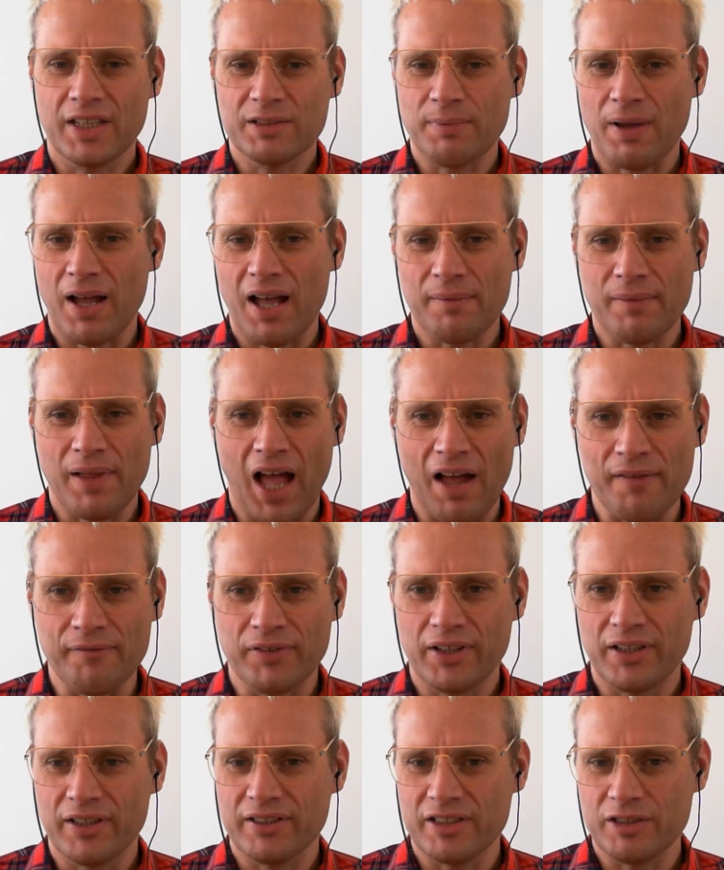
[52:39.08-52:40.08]
It's about
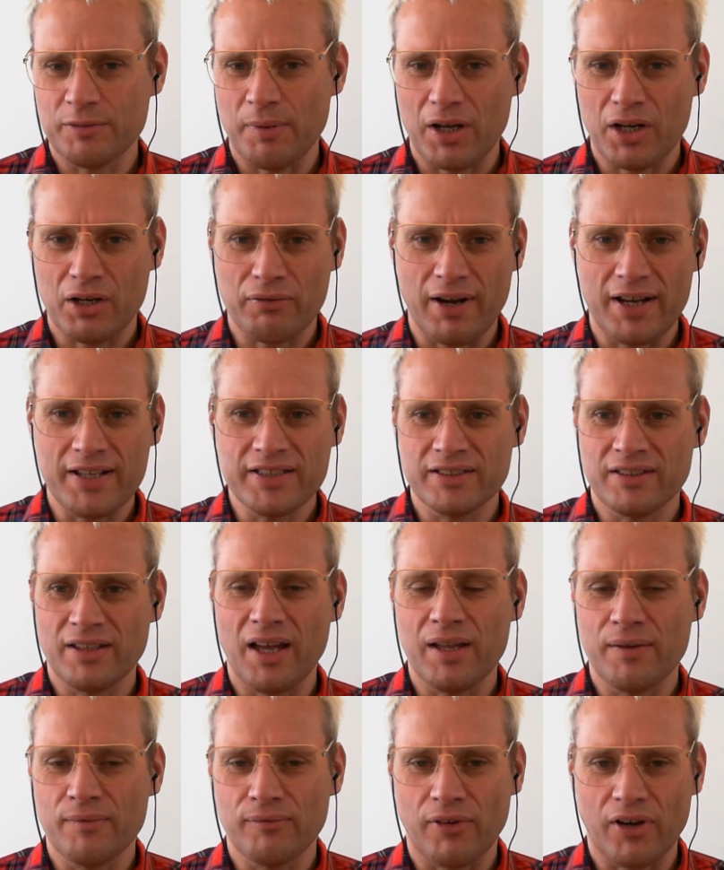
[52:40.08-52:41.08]
advocacy, it's about creating
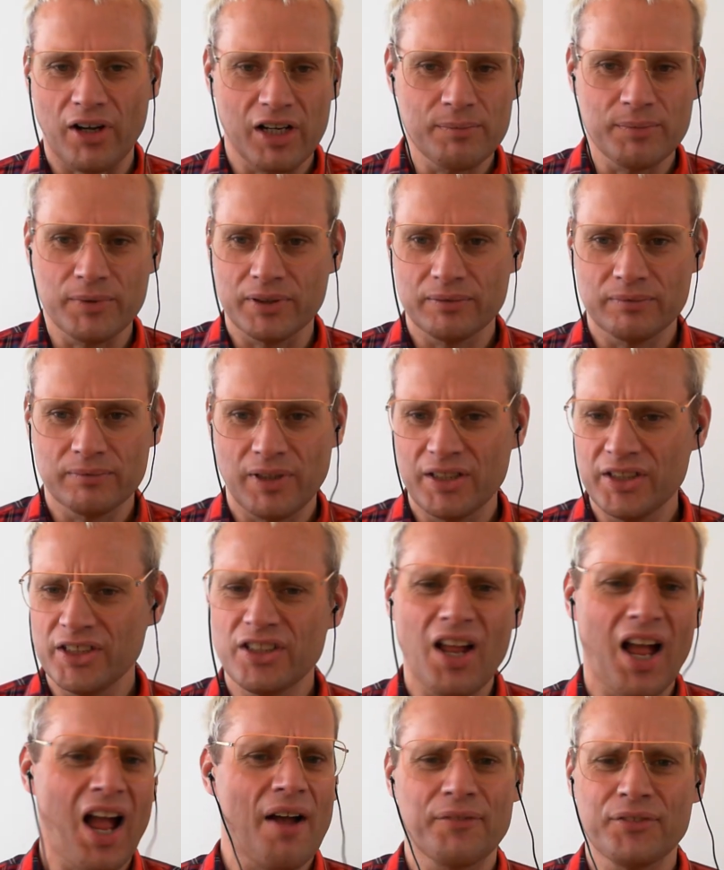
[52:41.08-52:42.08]
that environment. And
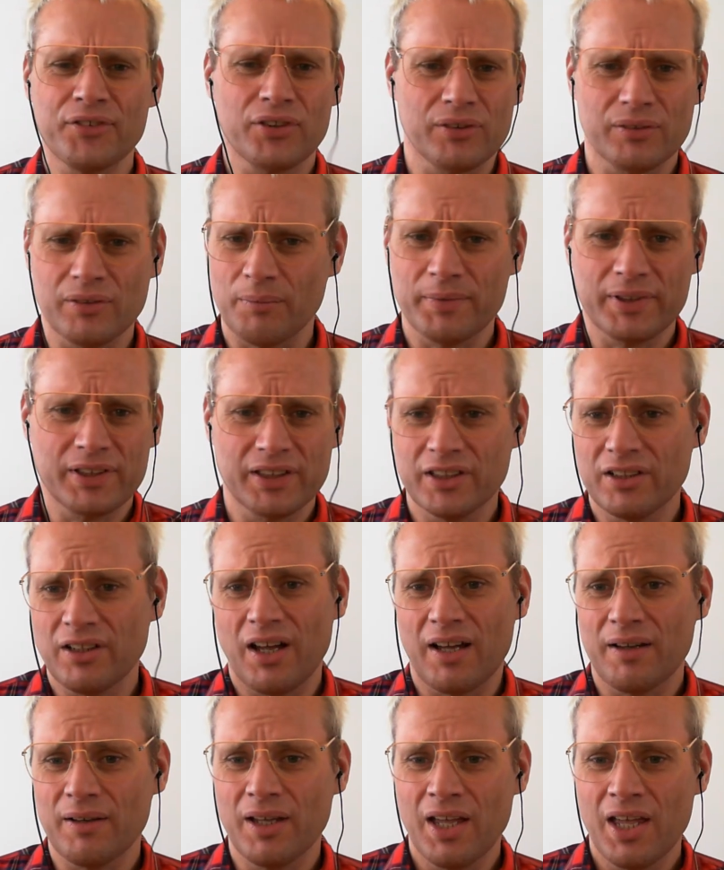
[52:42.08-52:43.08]
you don't have to. I mean, you
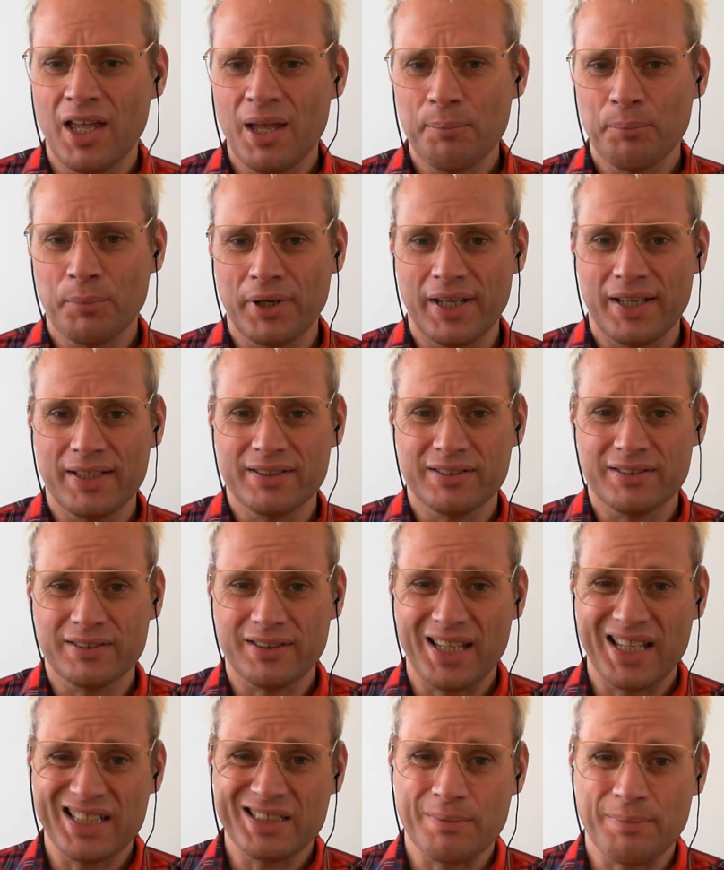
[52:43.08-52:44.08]
don't, but
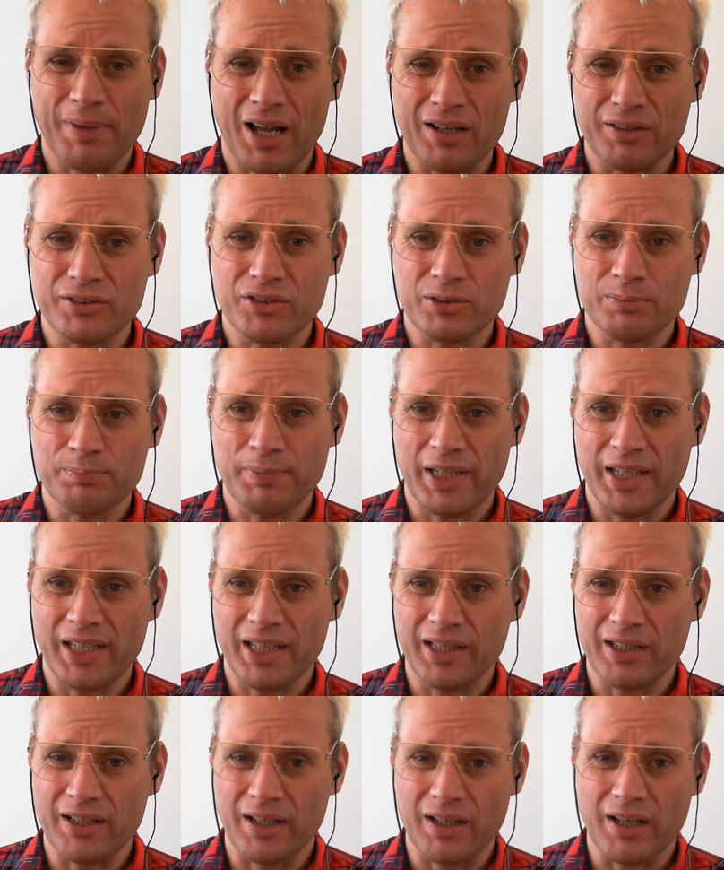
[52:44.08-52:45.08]
it's about just
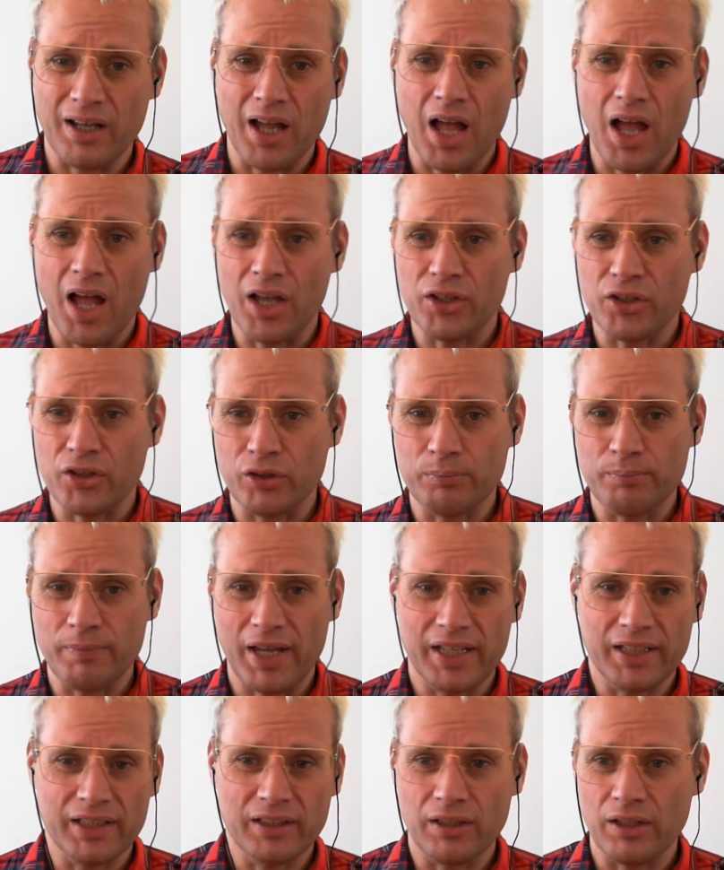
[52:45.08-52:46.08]
being a good
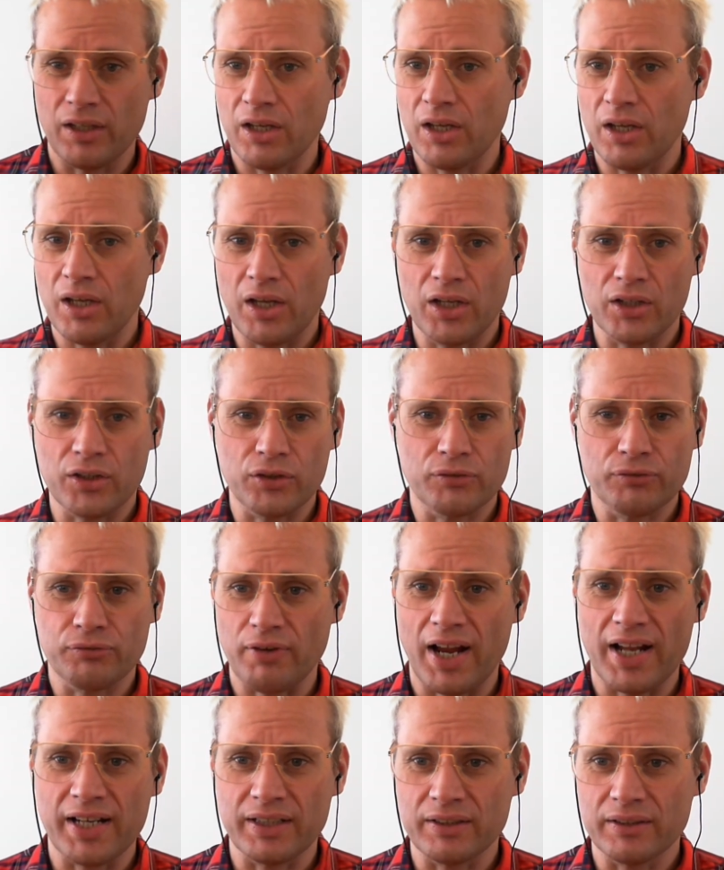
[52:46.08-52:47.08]
mate, a good
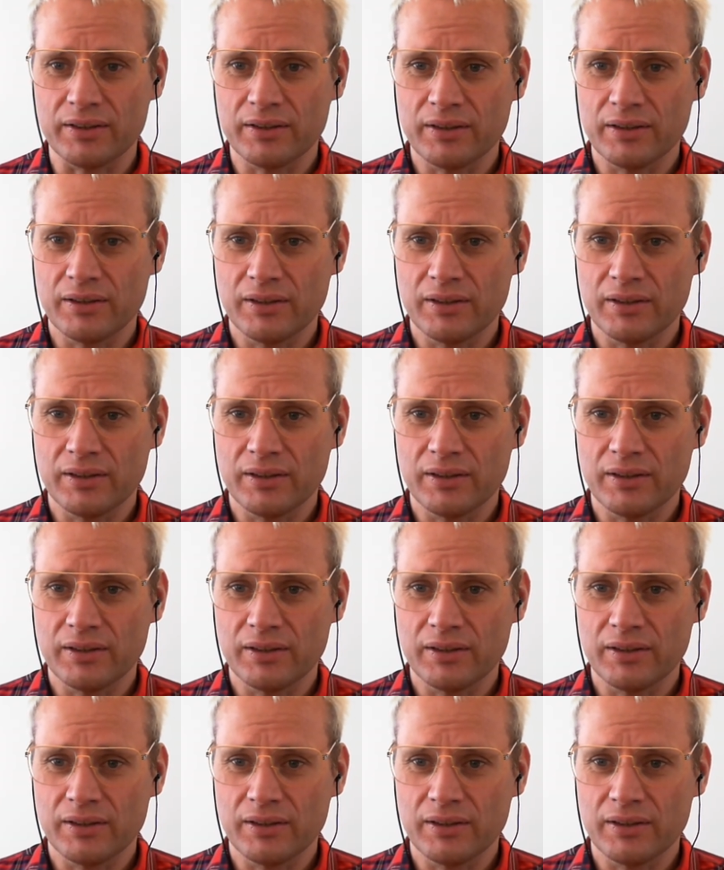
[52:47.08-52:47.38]
friend,